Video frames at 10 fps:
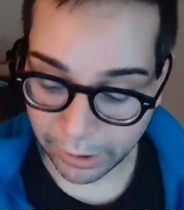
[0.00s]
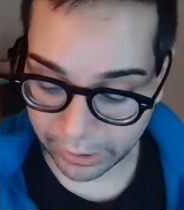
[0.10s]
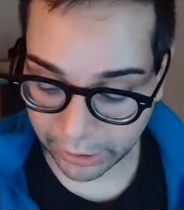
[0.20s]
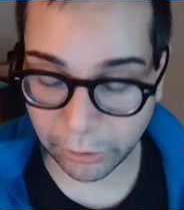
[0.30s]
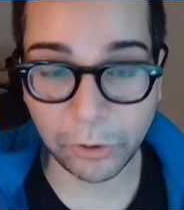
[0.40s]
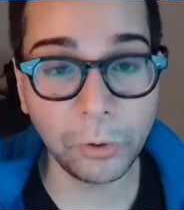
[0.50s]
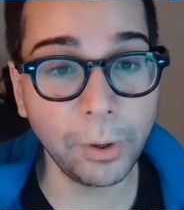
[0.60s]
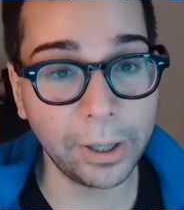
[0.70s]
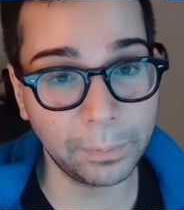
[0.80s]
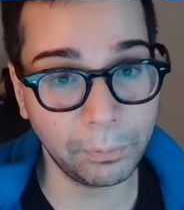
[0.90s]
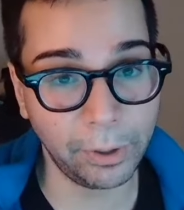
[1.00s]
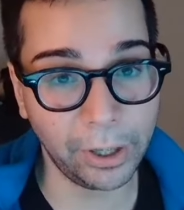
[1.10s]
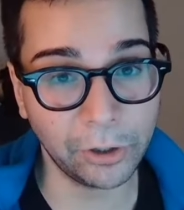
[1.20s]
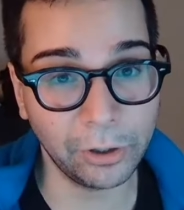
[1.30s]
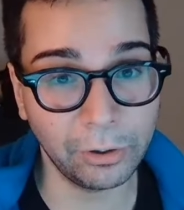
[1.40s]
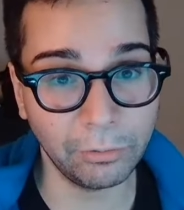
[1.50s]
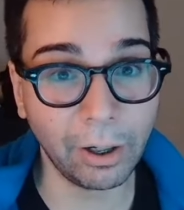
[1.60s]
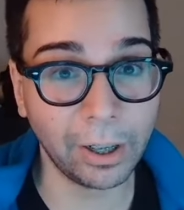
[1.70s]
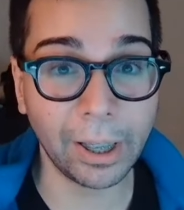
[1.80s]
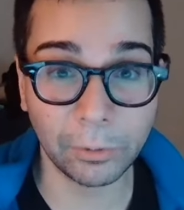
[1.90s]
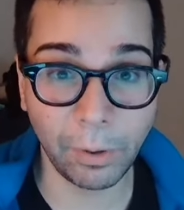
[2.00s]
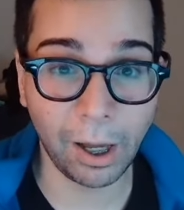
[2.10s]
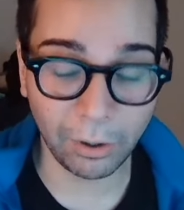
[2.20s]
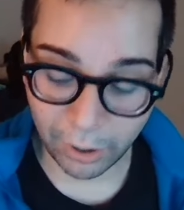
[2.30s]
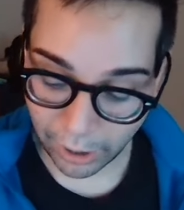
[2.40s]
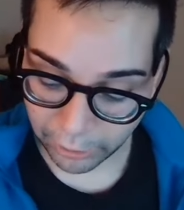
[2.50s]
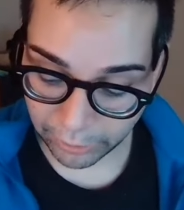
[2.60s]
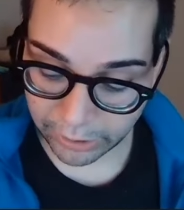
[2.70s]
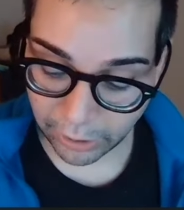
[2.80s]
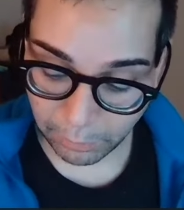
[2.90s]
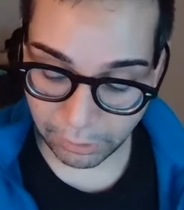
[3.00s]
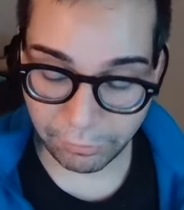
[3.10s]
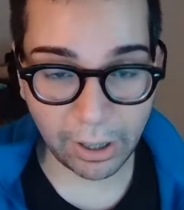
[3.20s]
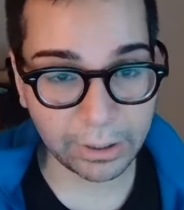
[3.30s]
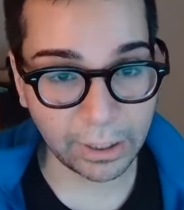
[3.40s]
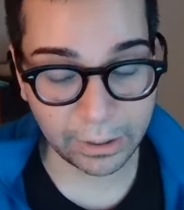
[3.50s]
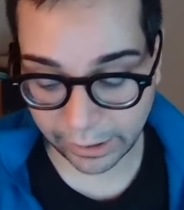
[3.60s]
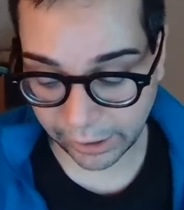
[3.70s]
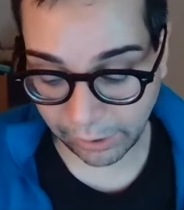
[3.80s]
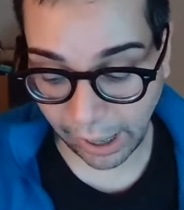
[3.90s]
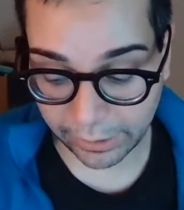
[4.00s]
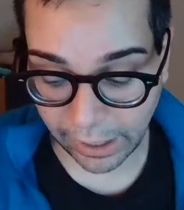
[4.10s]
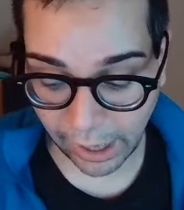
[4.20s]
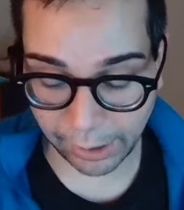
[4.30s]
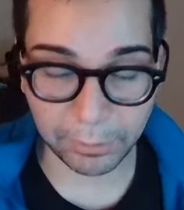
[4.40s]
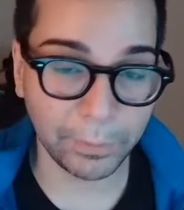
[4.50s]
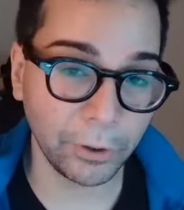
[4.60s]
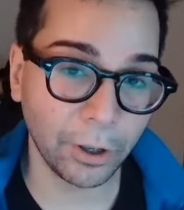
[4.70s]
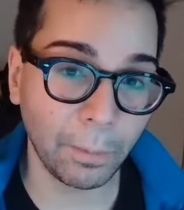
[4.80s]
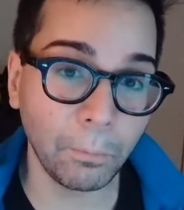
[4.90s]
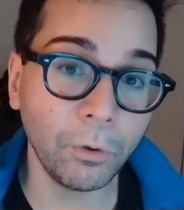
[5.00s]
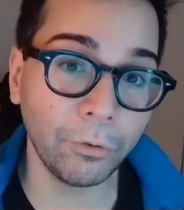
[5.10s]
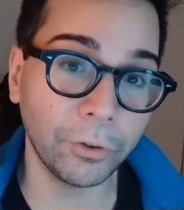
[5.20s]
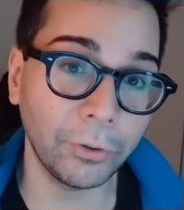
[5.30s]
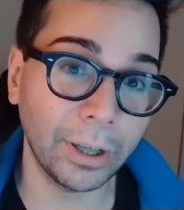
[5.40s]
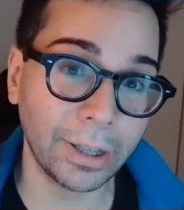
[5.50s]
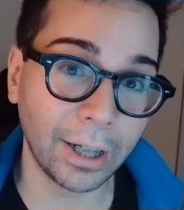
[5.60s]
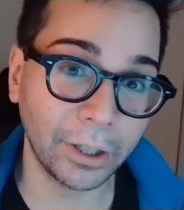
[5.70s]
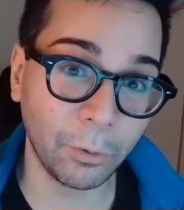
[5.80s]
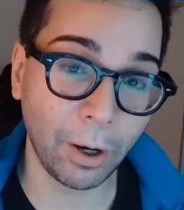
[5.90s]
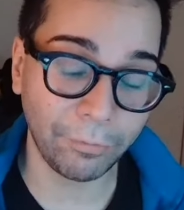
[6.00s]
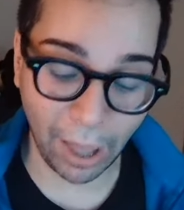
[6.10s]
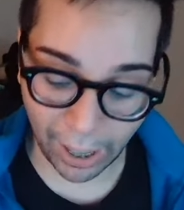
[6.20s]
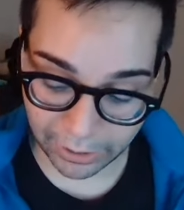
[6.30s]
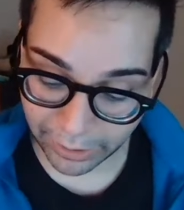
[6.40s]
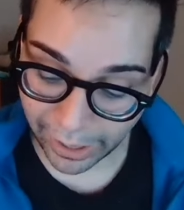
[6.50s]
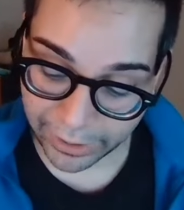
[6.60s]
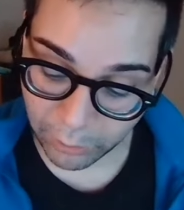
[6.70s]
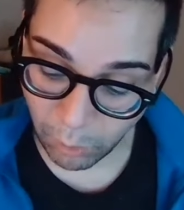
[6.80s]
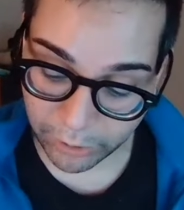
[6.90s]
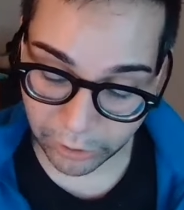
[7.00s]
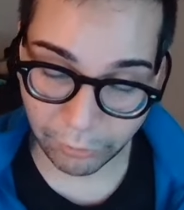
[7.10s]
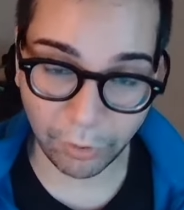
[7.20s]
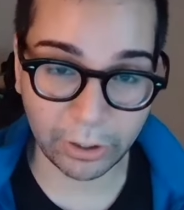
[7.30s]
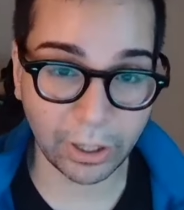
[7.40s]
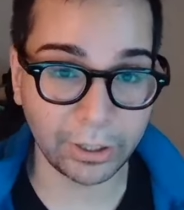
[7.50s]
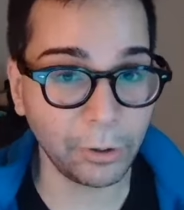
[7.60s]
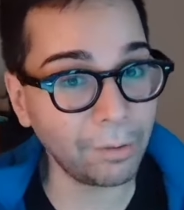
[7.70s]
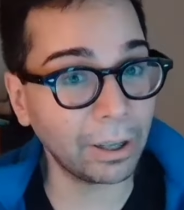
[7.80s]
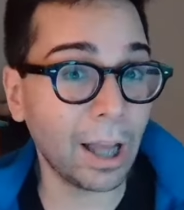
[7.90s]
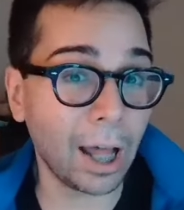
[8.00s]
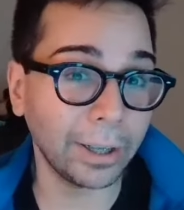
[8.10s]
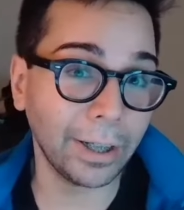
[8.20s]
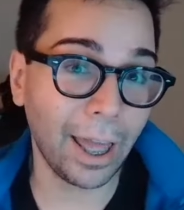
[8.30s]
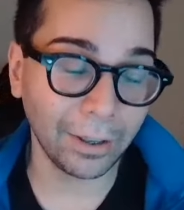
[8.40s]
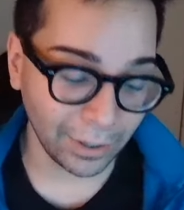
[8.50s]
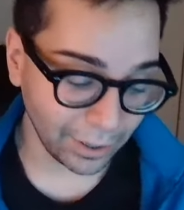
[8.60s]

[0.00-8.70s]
This is new inspiration, right, as well. There's a little bit of volatility here at times, but you're going to move through this actually quite fast. The Ace of Wands is reversed because you haven't got it yet.